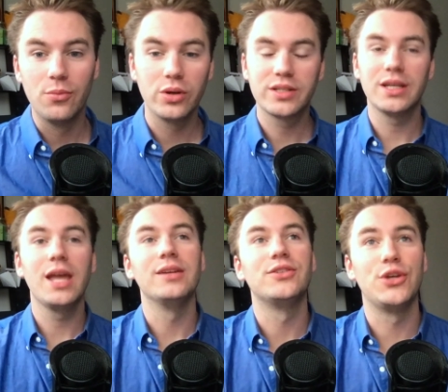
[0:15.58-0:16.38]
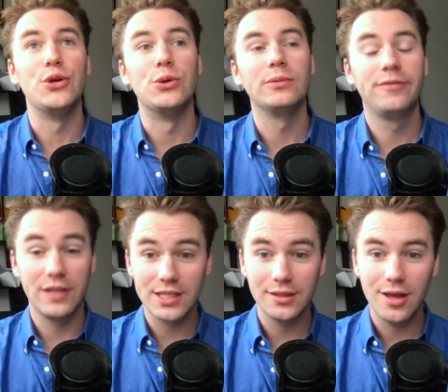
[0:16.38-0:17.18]
once again to
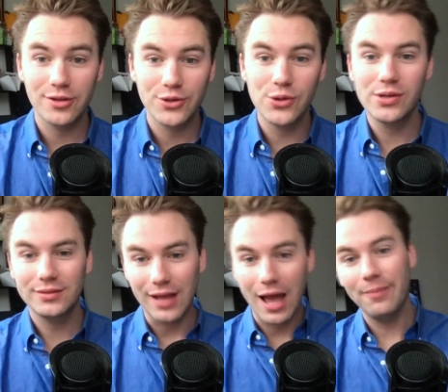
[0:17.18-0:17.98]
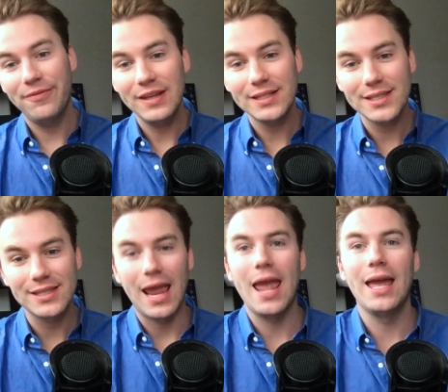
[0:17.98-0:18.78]
Fitz in Law School. I'm Fitz,
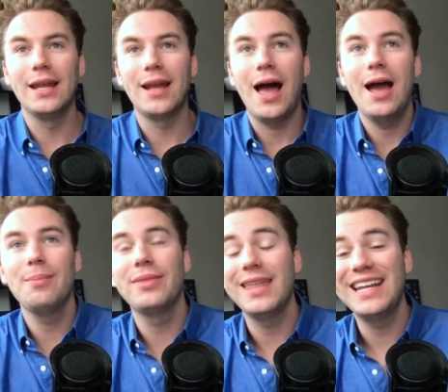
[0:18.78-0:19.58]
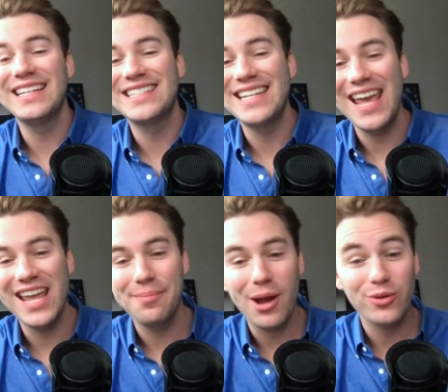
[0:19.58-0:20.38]
and I'm thinking today
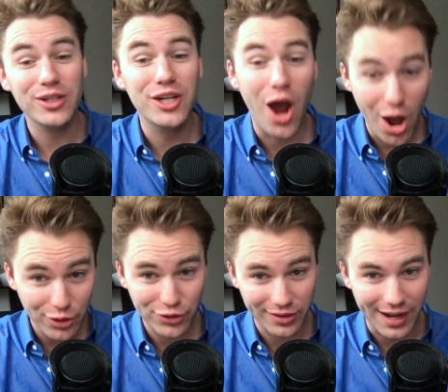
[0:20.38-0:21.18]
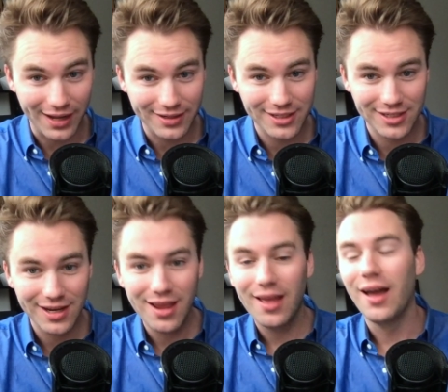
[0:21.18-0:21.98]
about contracts,
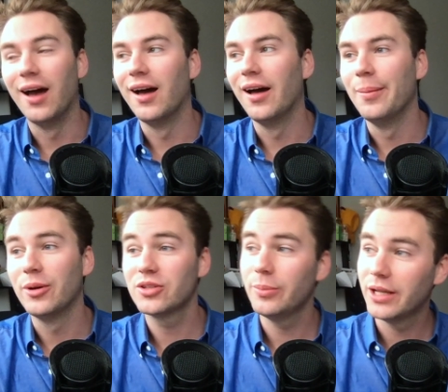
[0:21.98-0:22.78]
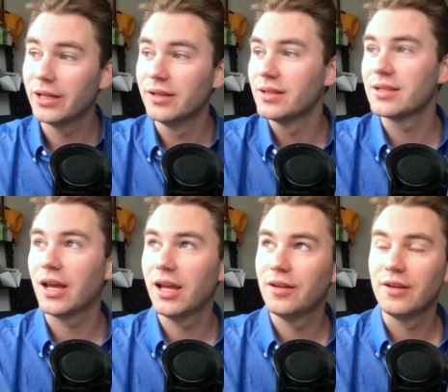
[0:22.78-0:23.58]
mostly because I
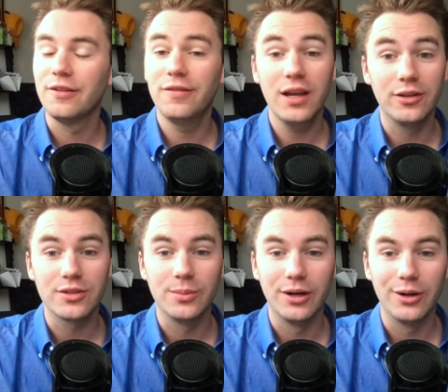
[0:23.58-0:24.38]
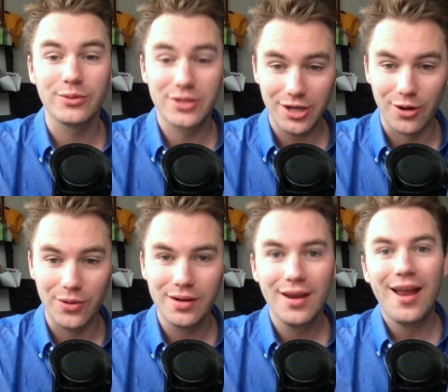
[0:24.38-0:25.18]
have a final tomorrow. So
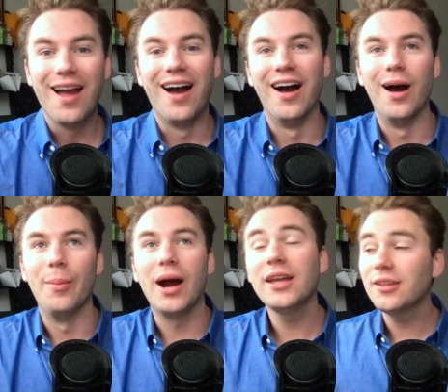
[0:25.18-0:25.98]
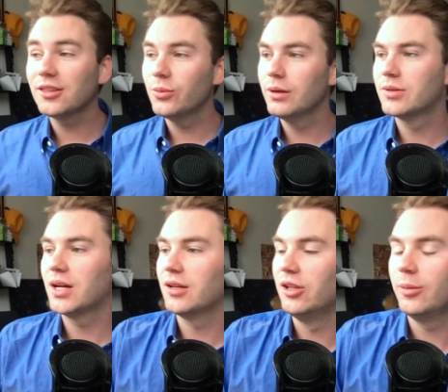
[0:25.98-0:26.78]
I thought that we would
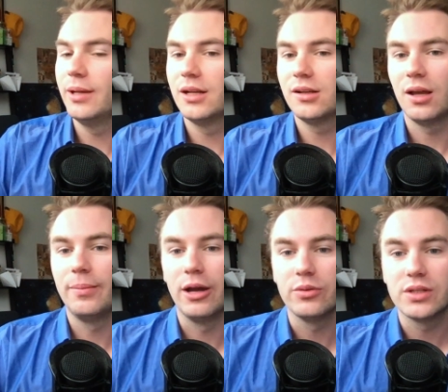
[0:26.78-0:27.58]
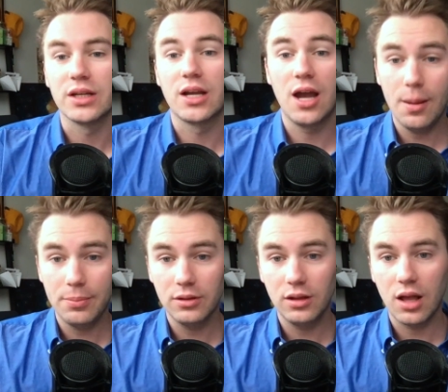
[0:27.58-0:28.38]
talk a little bit about a
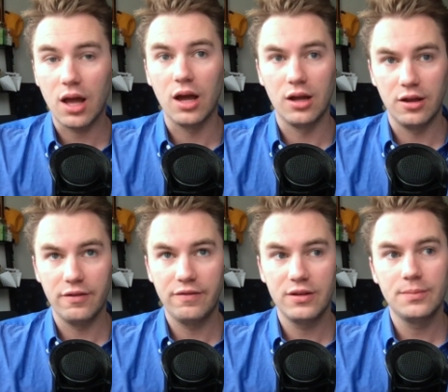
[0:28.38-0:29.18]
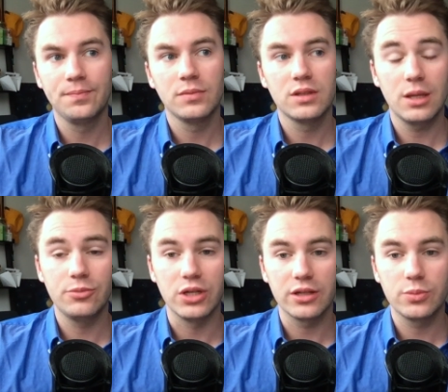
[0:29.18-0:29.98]
couple of
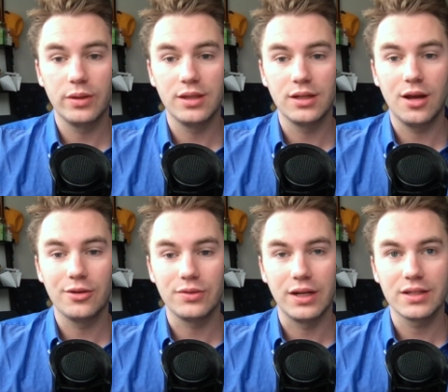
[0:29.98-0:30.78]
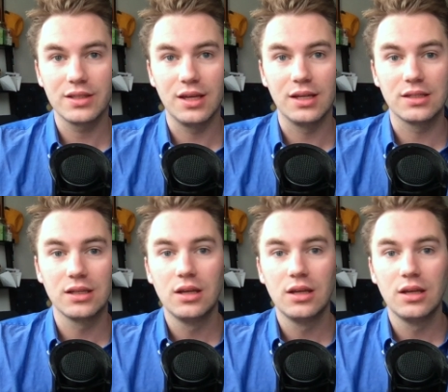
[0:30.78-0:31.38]
subjects within contracts that